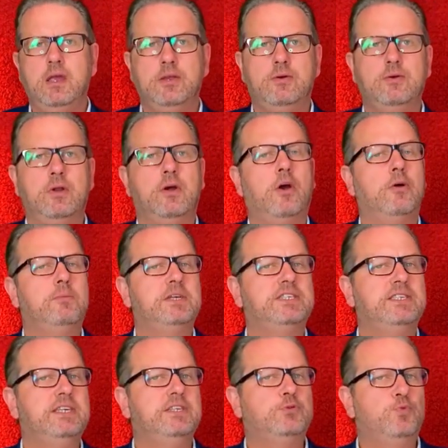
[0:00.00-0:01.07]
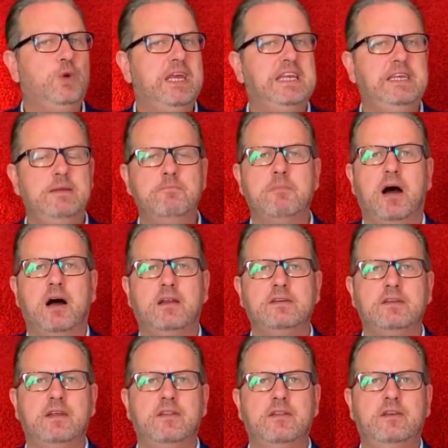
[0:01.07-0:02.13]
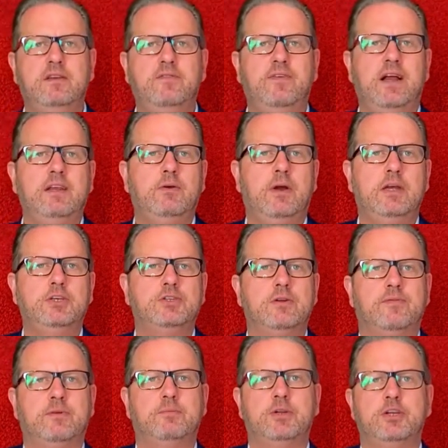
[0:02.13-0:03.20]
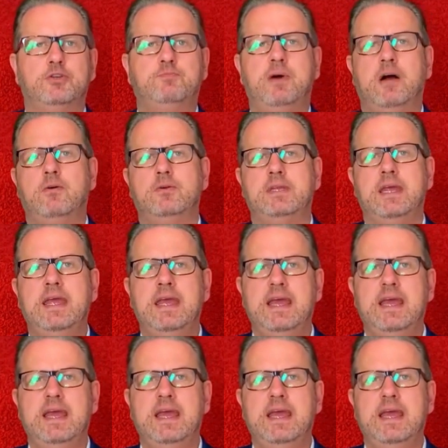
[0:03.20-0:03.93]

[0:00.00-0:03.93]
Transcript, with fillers: Euler Hermes sees weak demand and the devaluation of the British pound